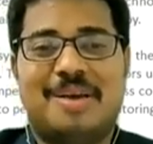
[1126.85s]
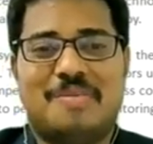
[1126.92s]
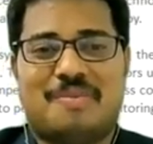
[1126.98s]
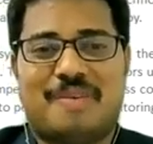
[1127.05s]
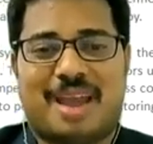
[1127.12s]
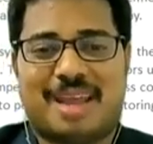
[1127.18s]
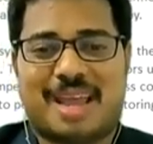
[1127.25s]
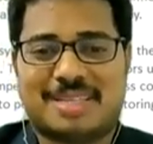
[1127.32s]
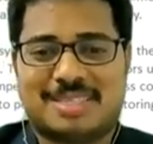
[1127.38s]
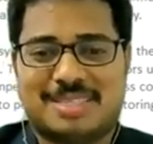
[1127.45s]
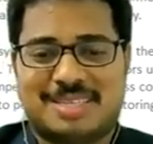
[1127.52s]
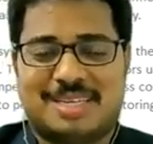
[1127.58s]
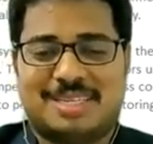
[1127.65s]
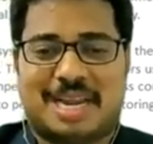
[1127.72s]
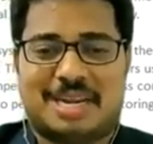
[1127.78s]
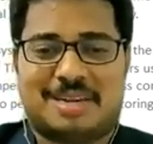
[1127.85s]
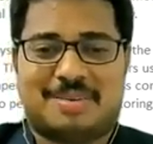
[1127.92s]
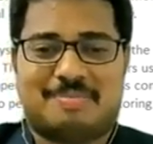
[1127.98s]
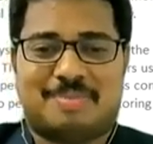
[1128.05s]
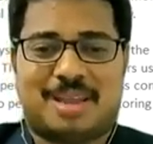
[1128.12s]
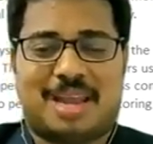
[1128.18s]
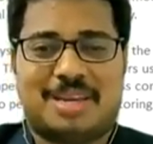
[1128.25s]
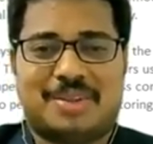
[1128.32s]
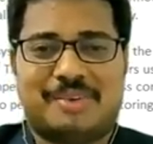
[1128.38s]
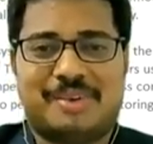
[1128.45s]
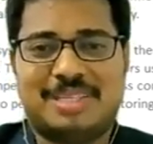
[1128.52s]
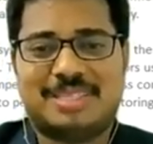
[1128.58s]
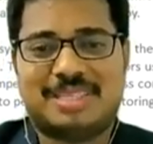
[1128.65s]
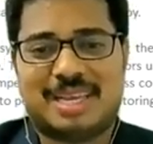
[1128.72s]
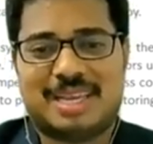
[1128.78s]
fire accident at, at
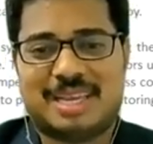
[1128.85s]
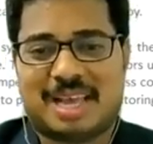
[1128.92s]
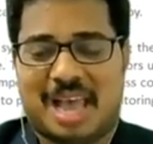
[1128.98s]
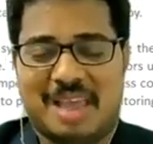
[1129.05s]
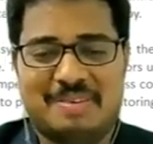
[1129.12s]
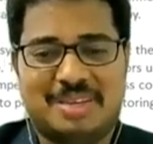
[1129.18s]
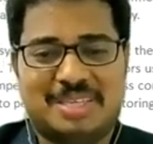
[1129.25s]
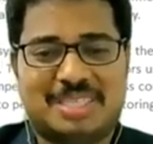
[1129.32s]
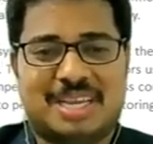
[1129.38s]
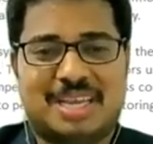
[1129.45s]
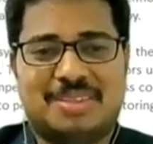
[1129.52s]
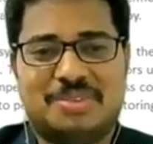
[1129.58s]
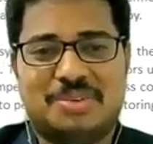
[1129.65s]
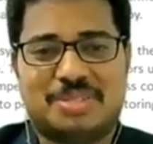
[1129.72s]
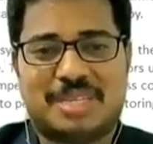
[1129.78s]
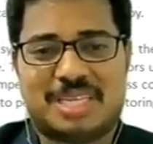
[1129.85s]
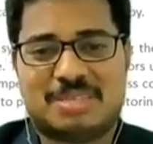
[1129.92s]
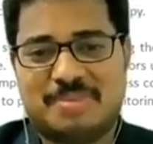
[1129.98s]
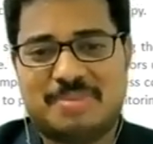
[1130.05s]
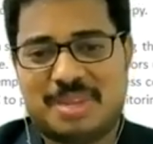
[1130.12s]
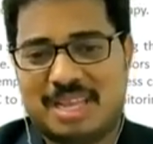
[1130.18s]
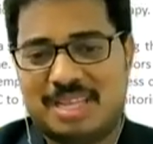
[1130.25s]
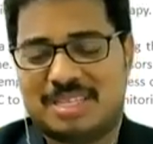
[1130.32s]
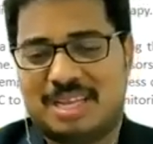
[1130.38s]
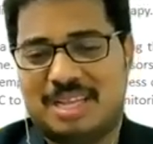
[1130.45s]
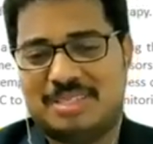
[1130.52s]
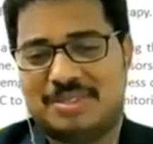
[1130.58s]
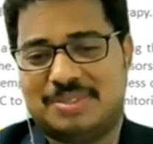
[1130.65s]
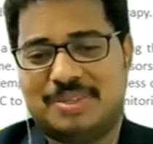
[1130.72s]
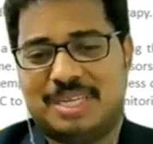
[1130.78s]
usa i will share those experience
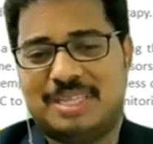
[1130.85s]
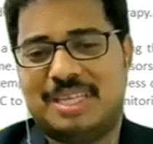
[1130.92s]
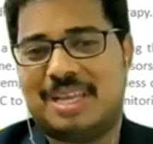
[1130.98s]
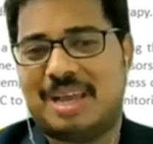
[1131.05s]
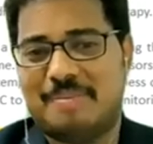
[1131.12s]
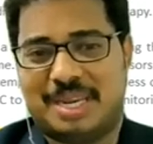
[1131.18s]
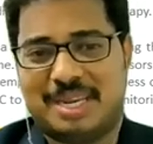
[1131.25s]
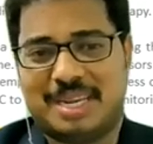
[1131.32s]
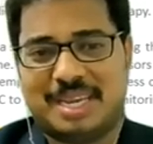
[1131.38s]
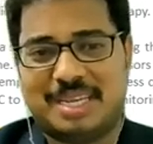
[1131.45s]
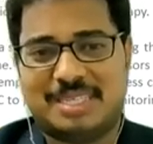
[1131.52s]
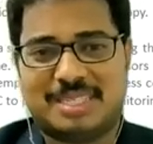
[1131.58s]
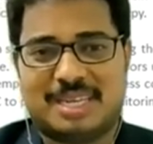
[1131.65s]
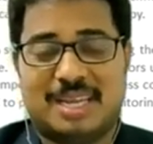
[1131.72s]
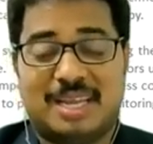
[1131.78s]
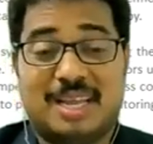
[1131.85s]
also in the coming days